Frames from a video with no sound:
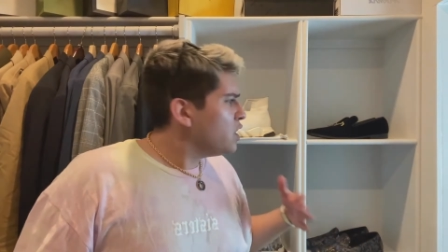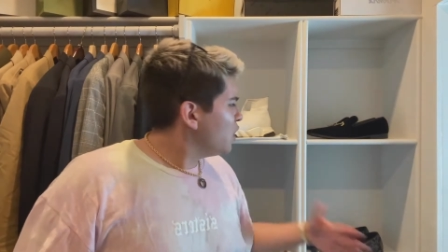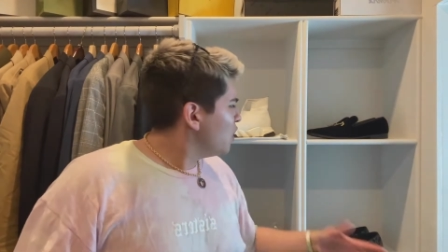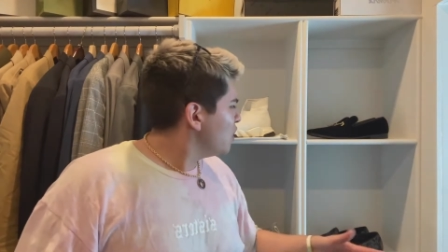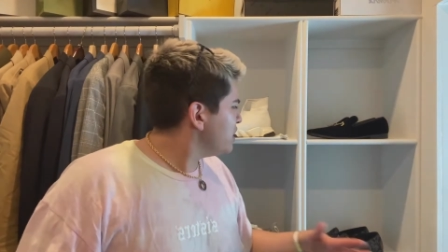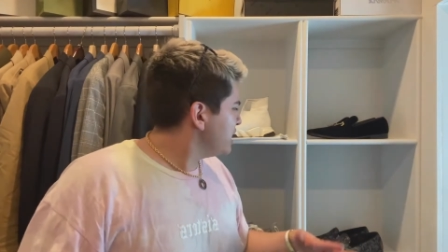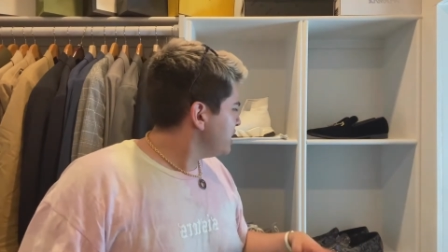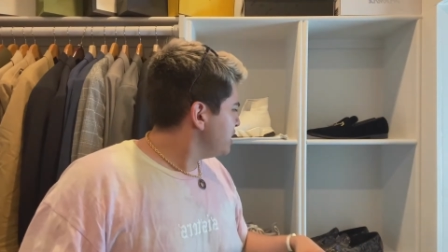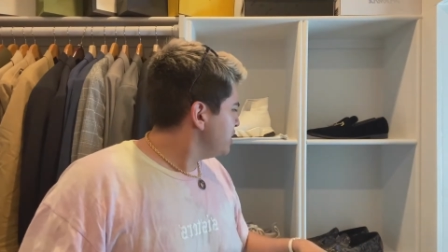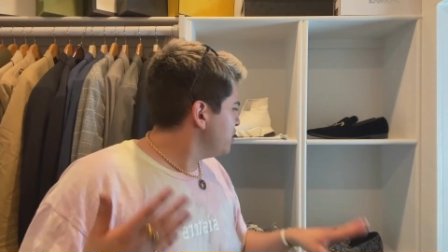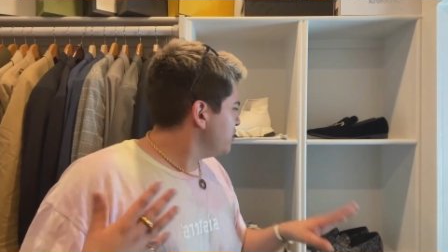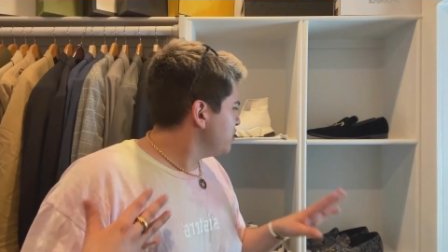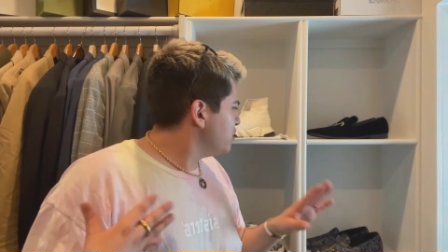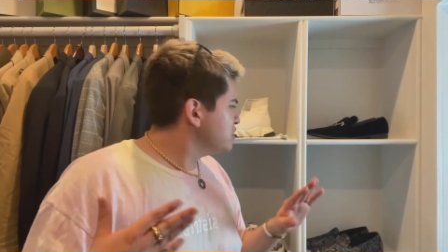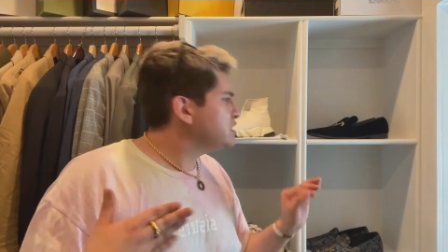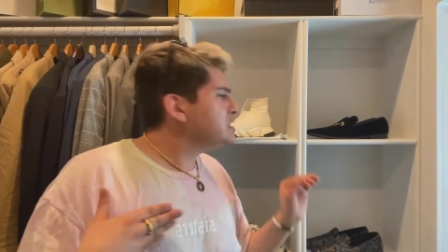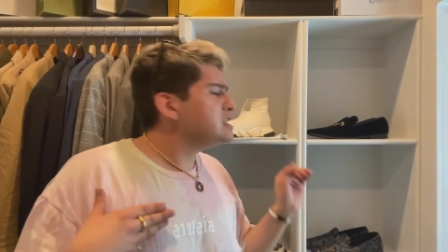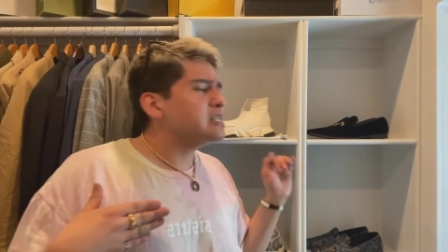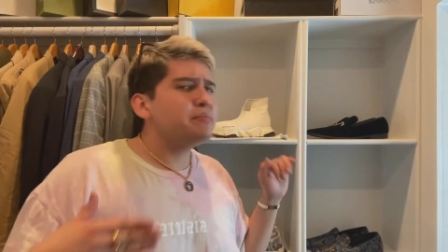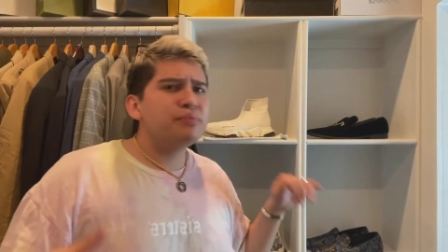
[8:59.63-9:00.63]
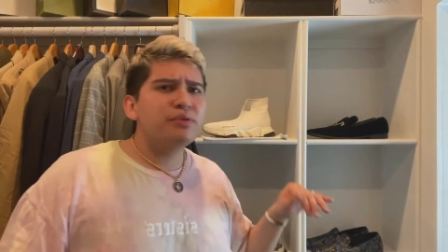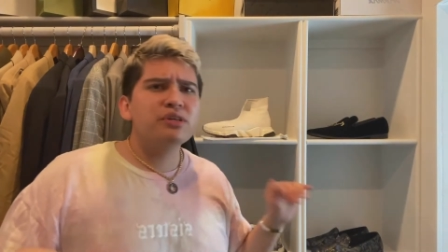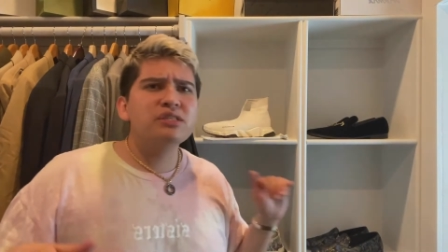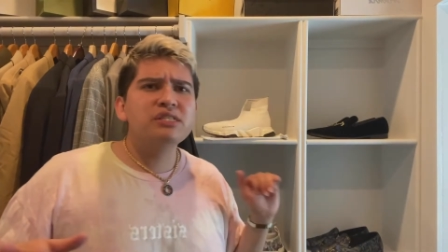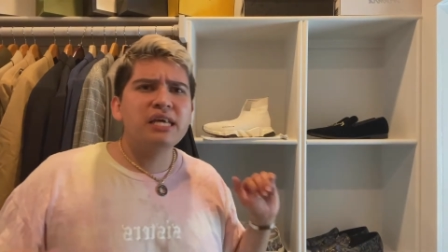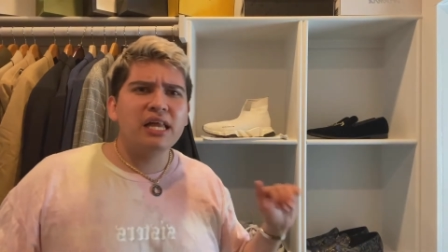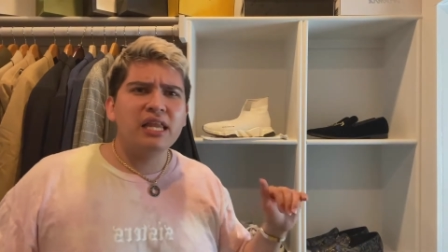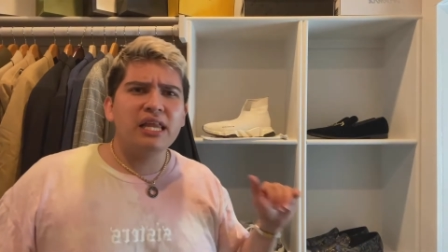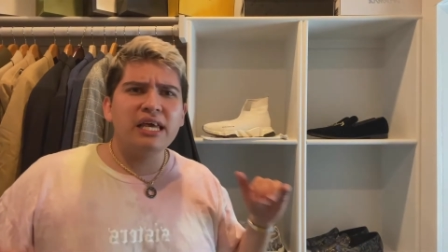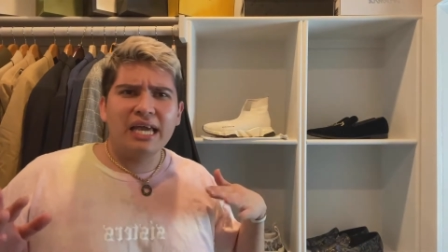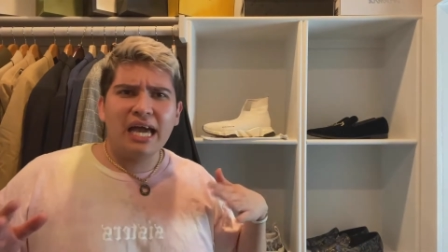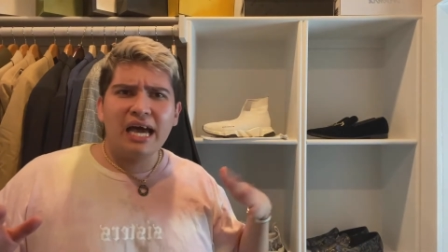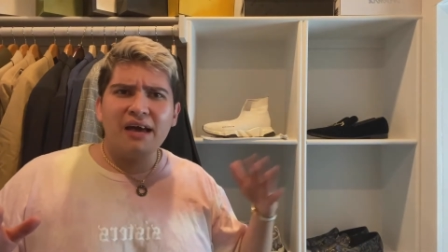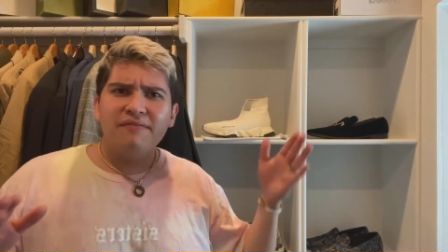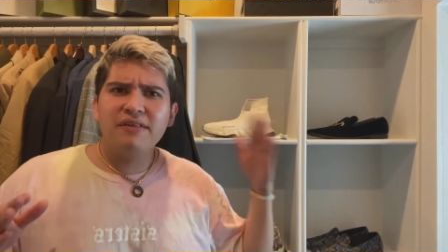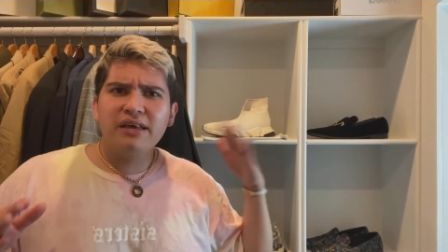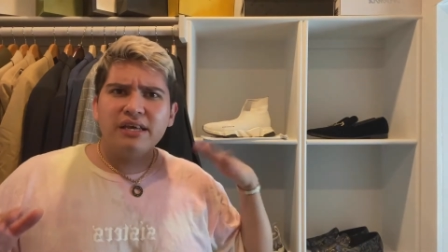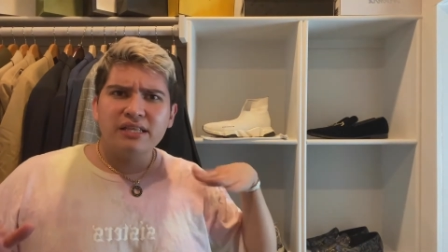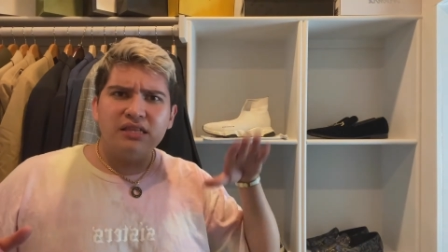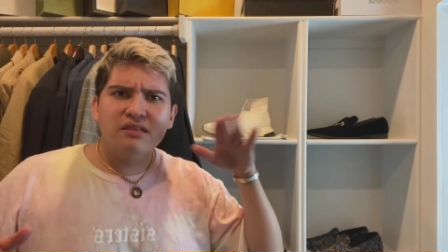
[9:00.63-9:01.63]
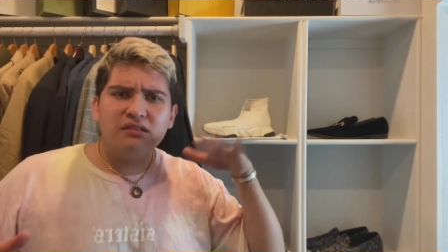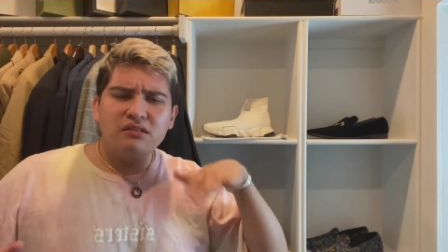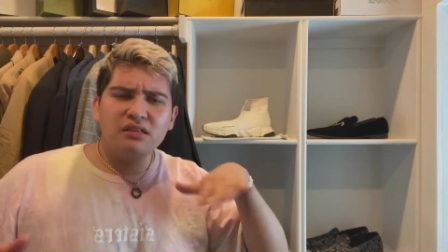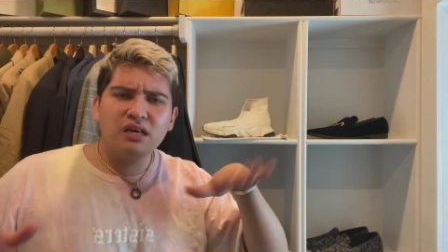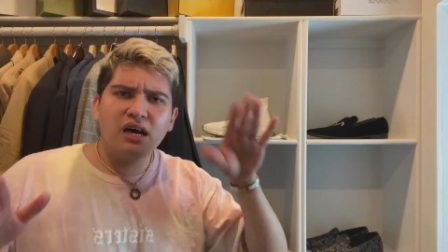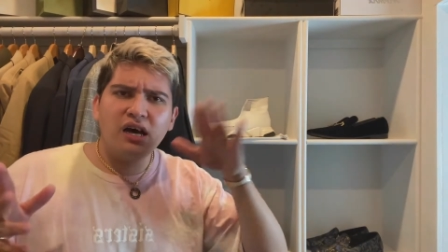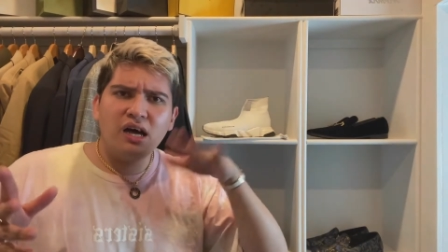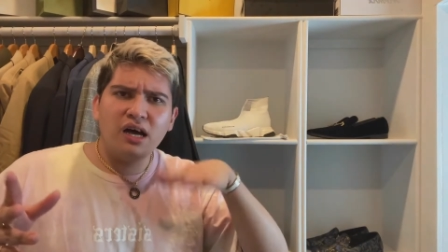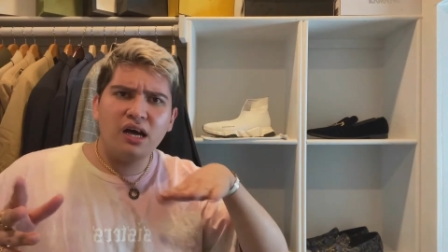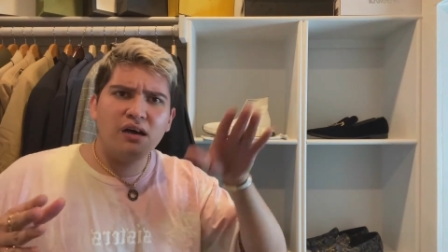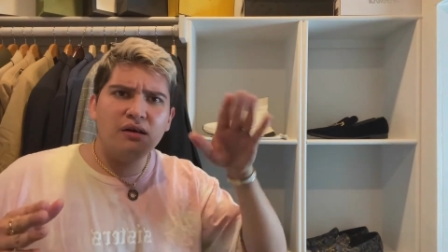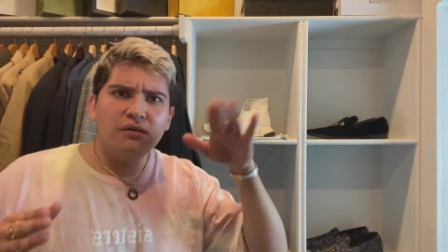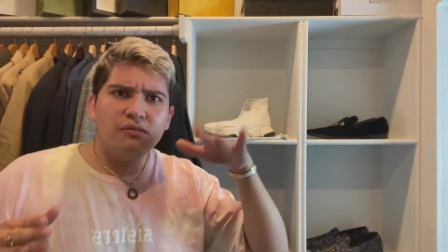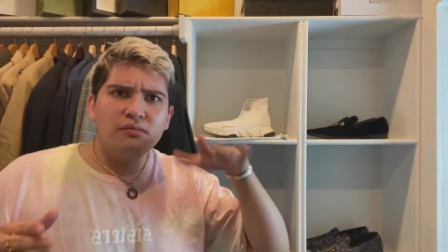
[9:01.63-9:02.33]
or like, you know, those slippers that like have like the